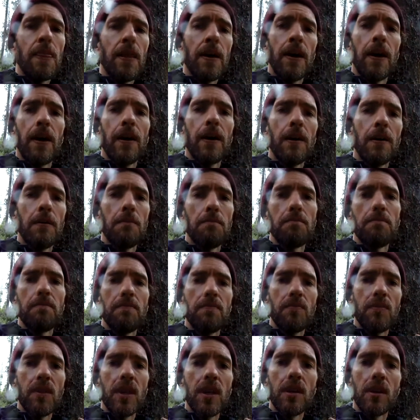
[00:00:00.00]

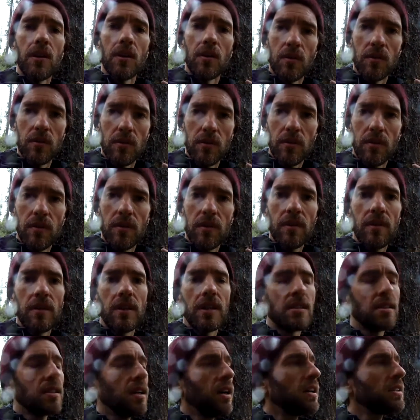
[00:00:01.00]

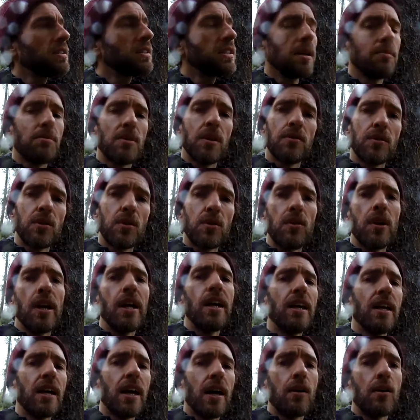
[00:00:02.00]
this concept of
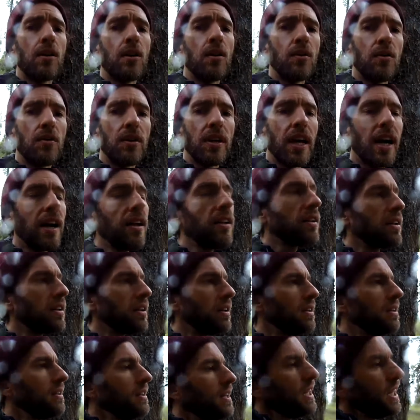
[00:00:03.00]
creating our own
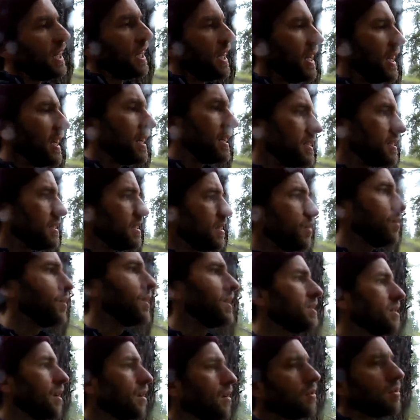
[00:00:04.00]
reality, is that
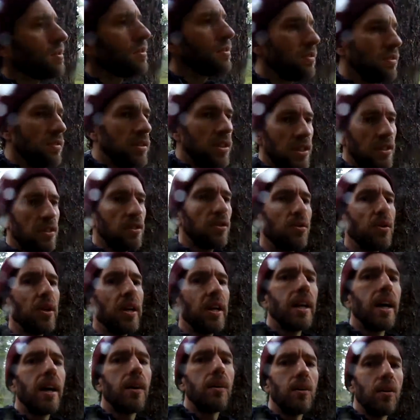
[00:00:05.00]
we don't just
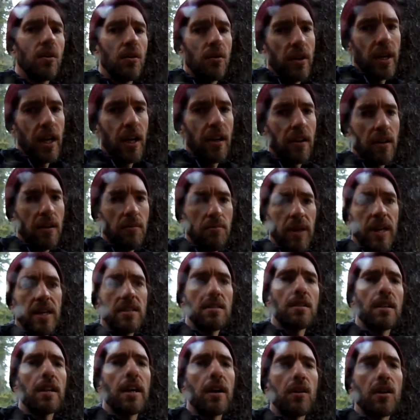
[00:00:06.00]
create our own reality
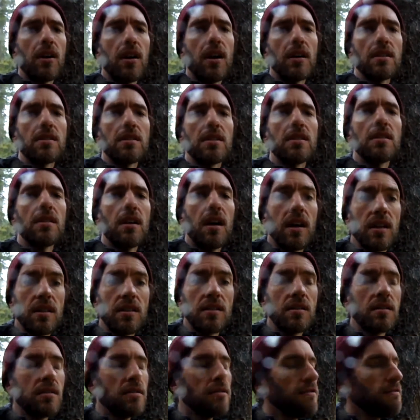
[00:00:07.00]
based on our conscious
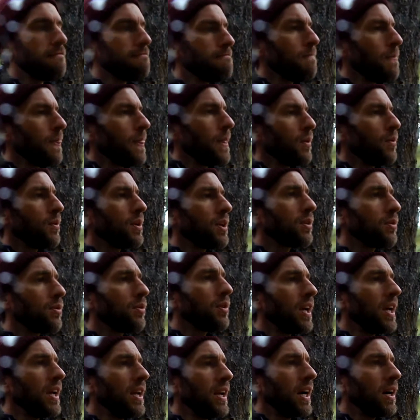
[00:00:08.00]
thoughts. We
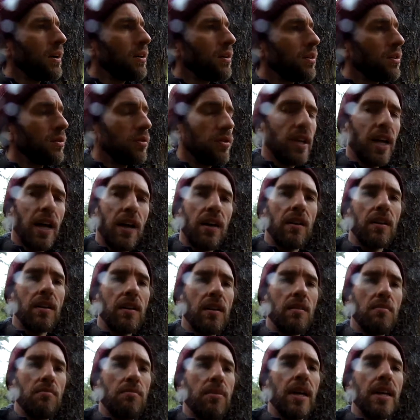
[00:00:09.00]
create our own
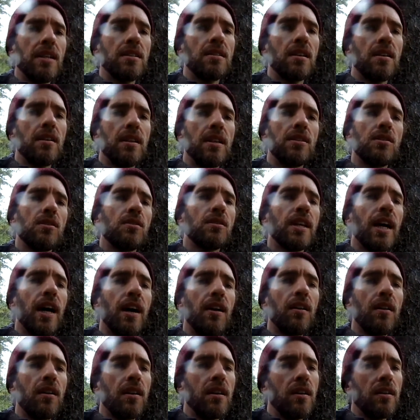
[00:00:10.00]
reality based on the
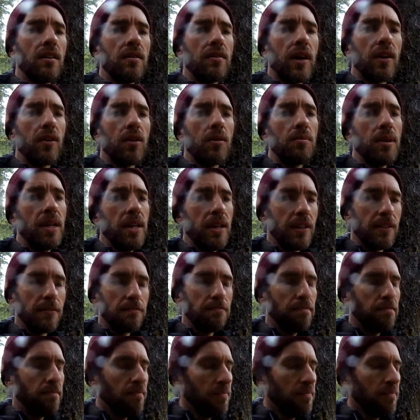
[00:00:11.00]
totality of our being.